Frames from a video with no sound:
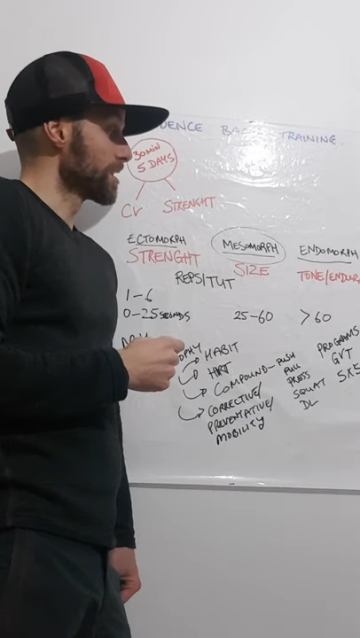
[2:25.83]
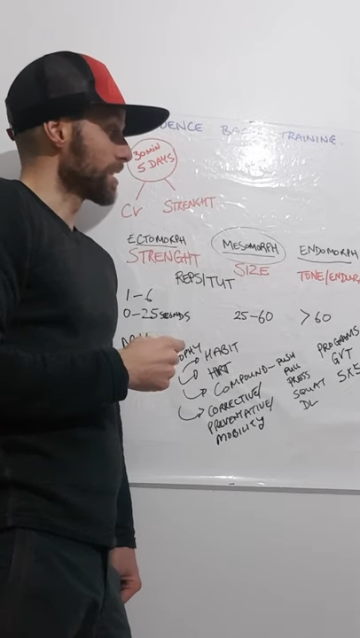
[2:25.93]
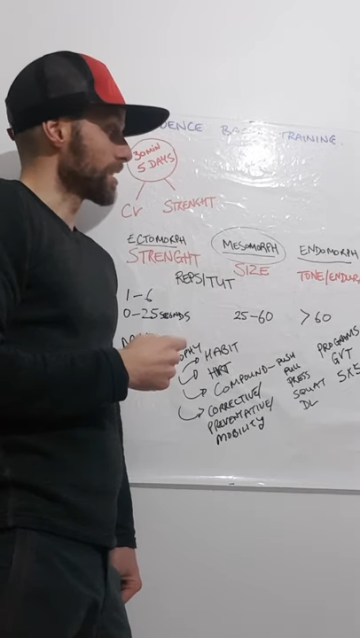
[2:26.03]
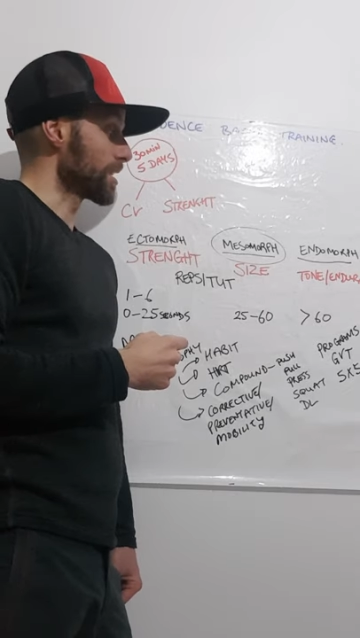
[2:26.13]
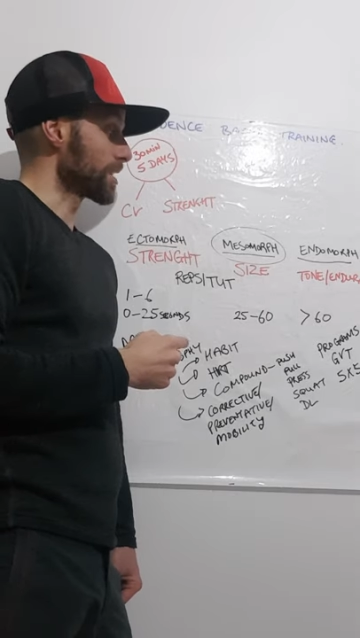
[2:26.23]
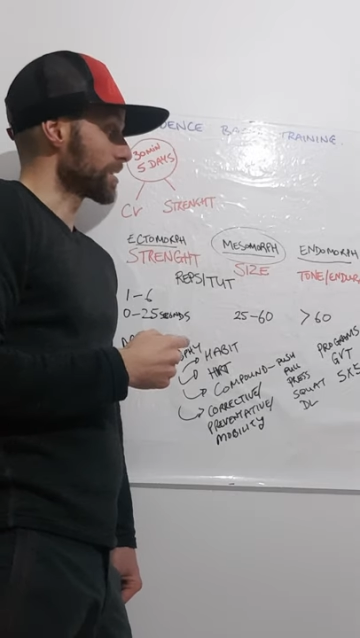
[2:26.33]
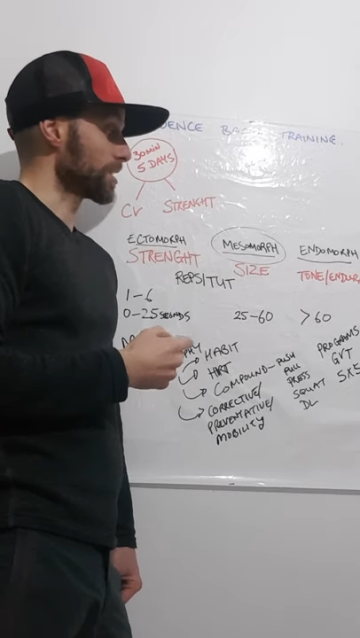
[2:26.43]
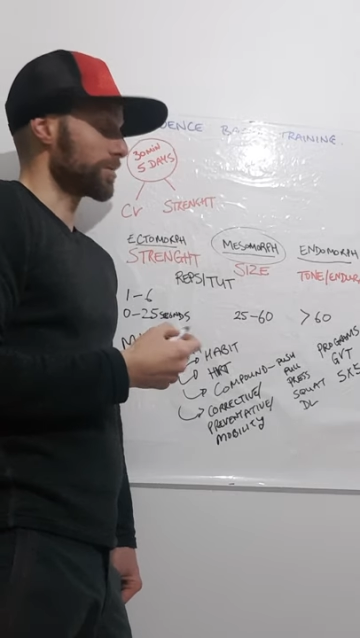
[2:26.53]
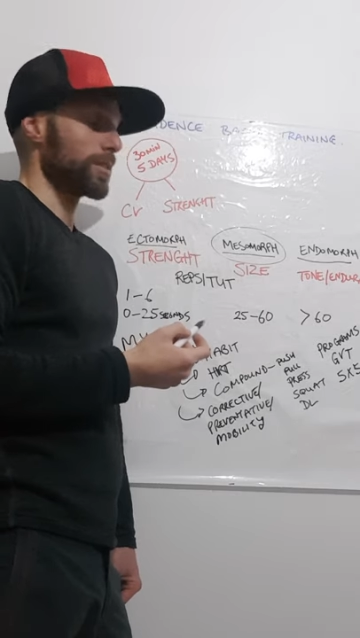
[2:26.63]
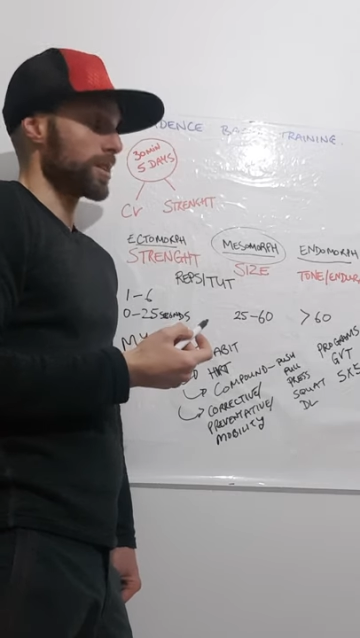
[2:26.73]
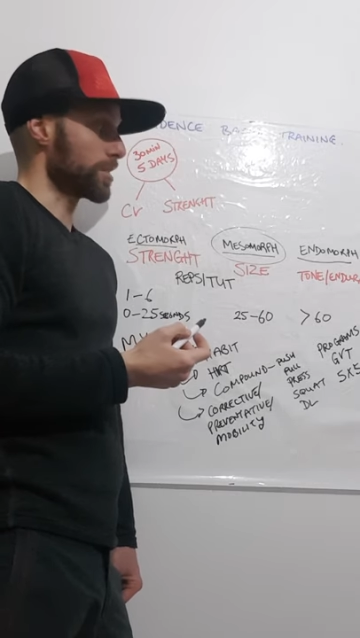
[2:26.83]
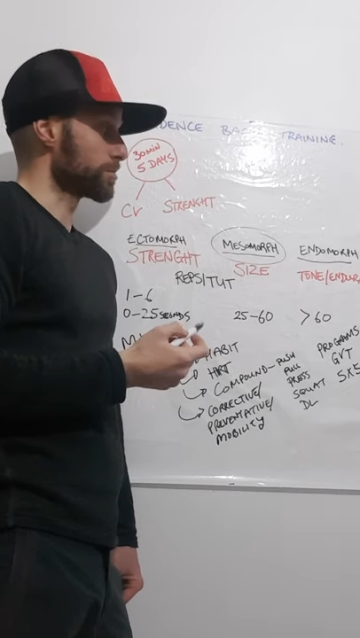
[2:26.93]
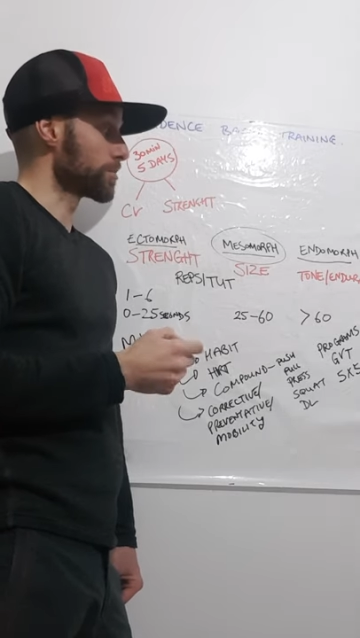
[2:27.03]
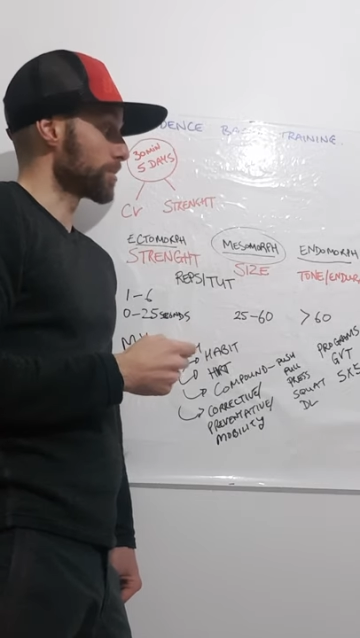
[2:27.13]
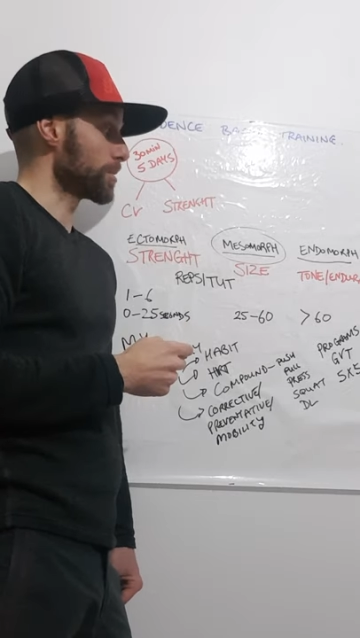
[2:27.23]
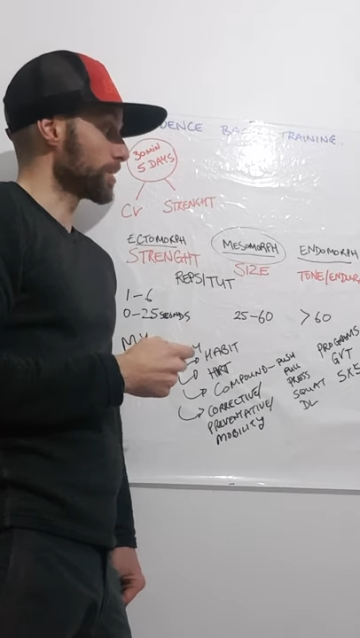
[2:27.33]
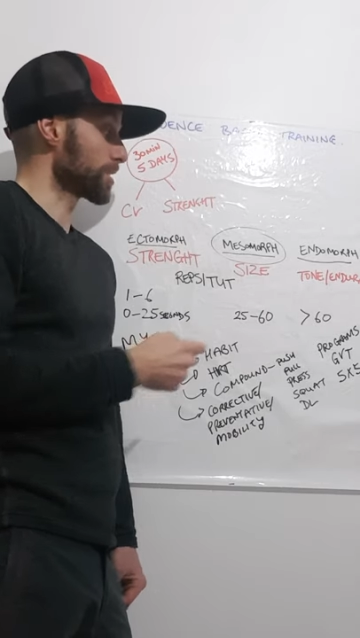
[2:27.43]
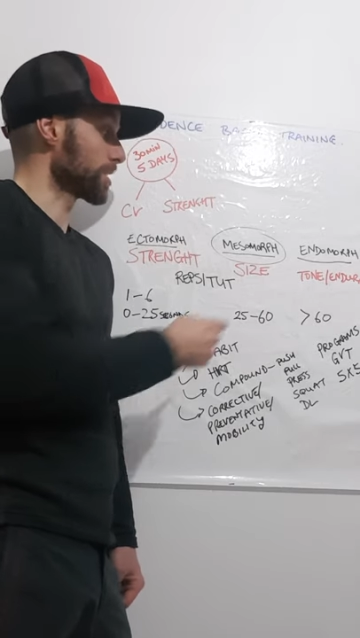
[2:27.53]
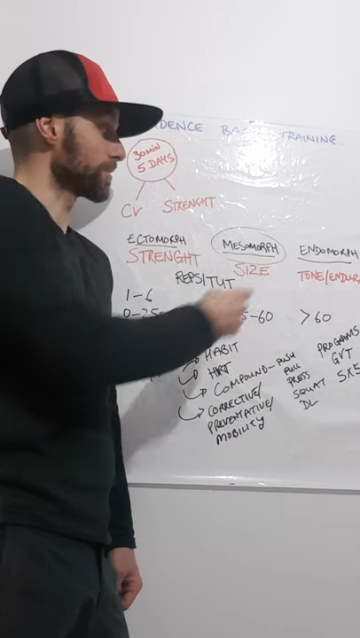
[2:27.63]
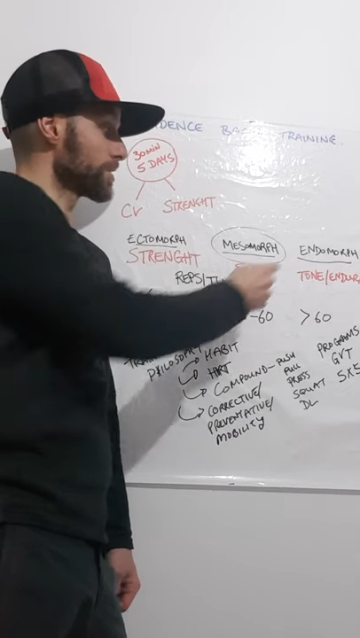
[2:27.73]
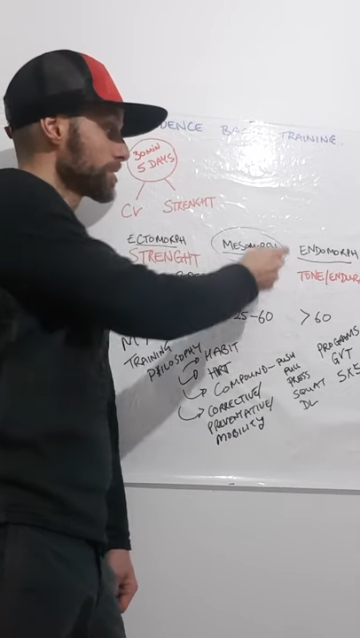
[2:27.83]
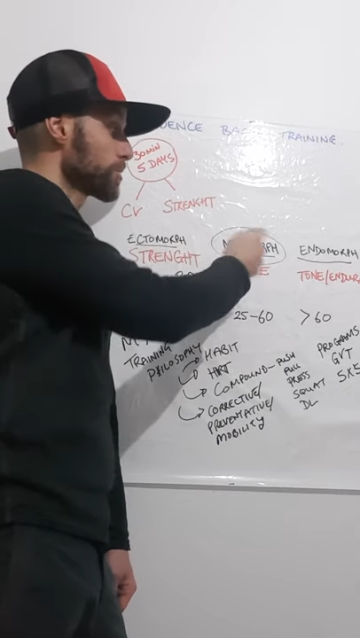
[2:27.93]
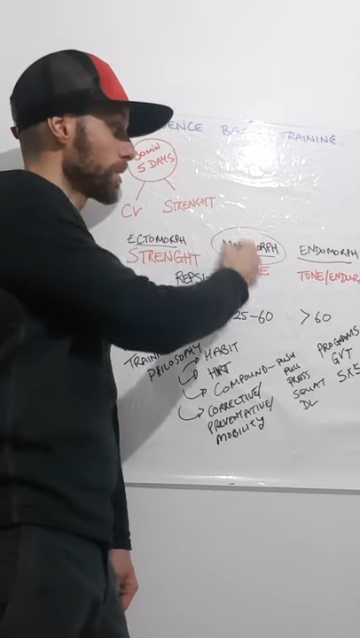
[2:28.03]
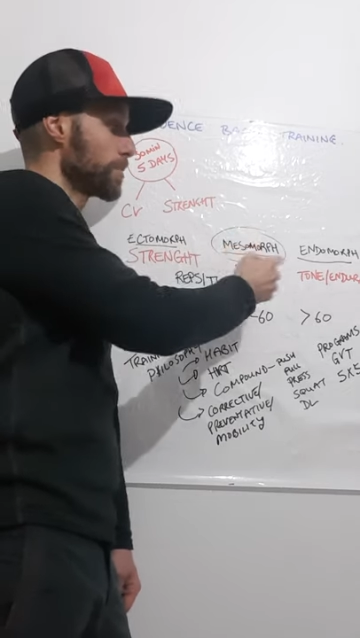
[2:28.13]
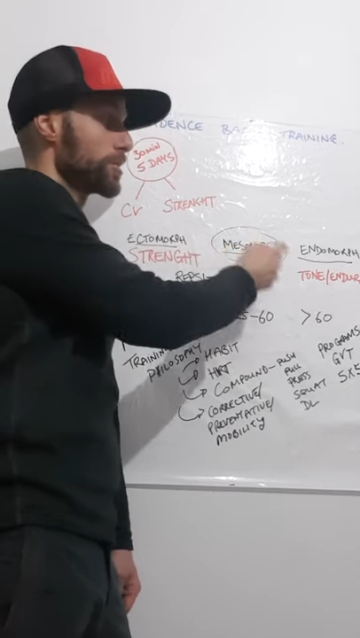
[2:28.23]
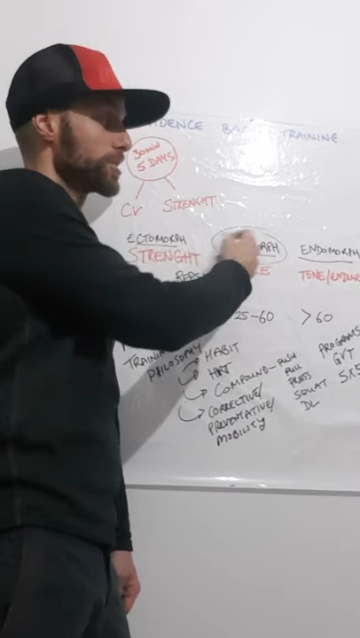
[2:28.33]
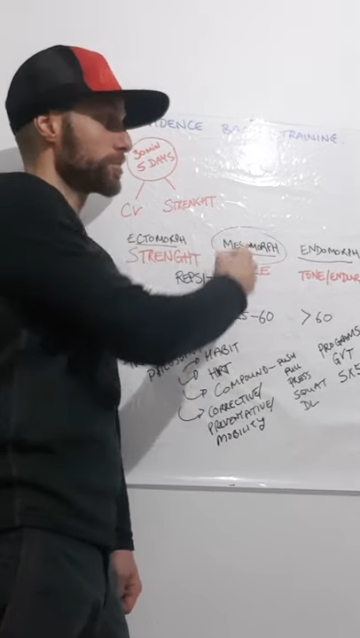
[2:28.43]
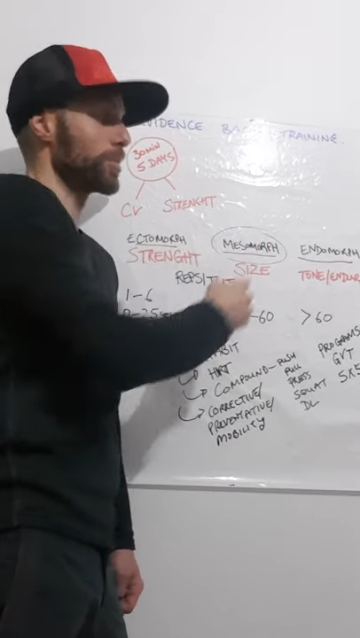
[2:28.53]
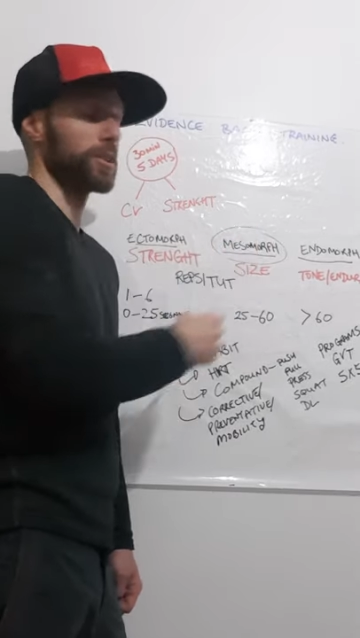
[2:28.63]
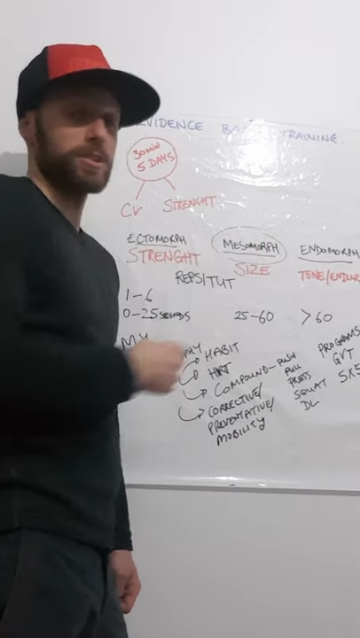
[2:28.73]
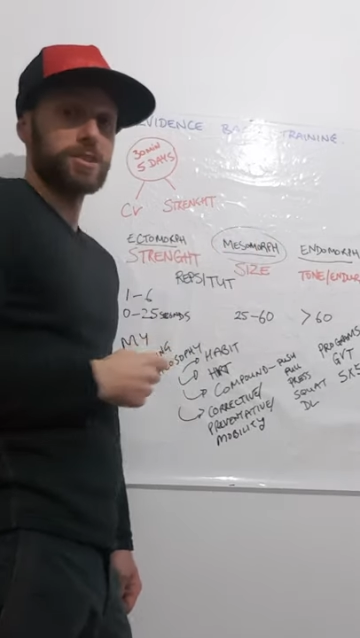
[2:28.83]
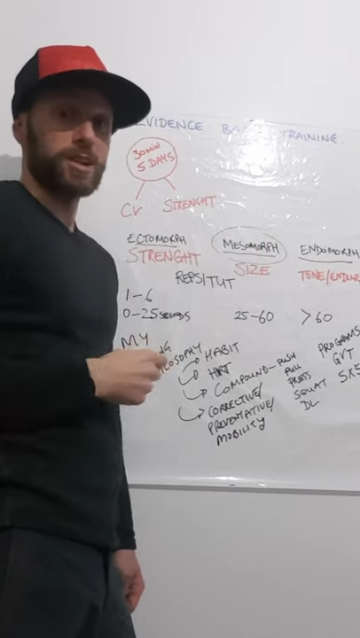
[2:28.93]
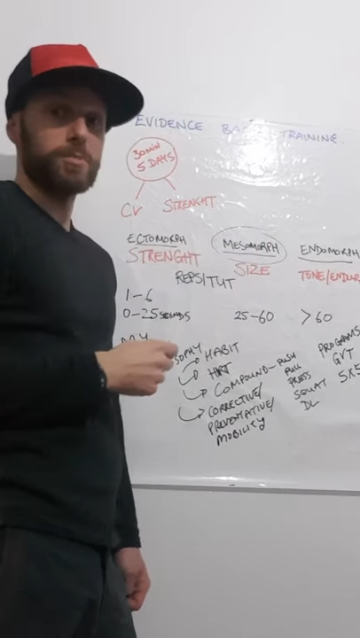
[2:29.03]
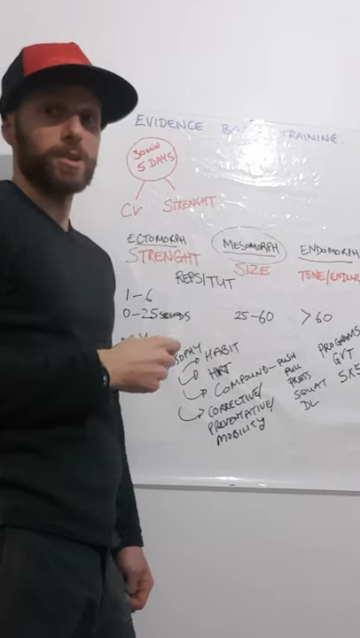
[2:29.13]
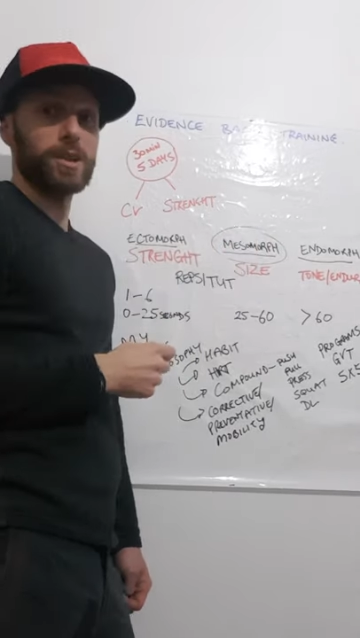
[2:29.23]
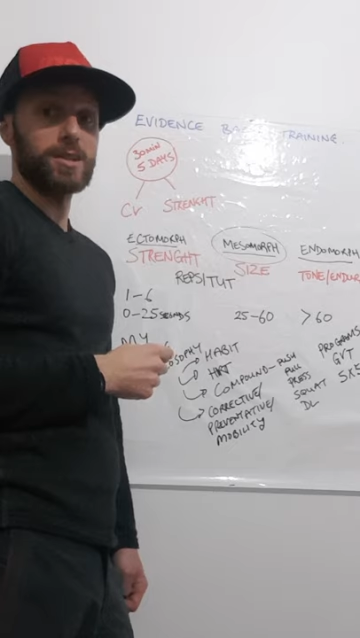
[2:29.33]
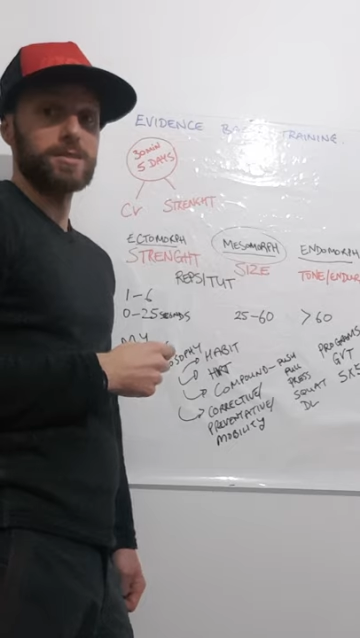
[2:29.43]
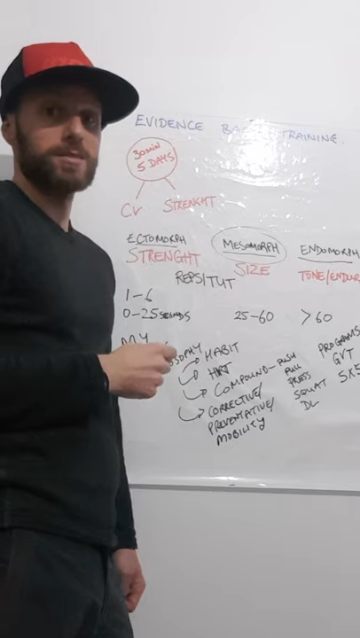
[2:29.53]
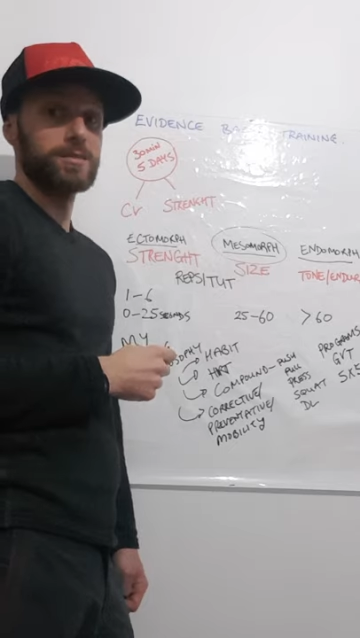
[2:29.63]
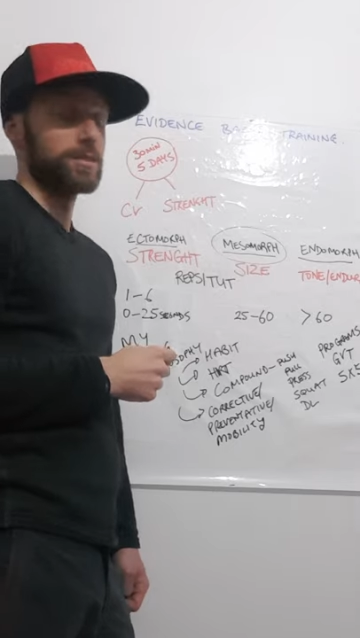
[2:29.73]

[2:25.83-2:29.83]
uh, kind of a maybe kind of a swimmer's body type, I guess.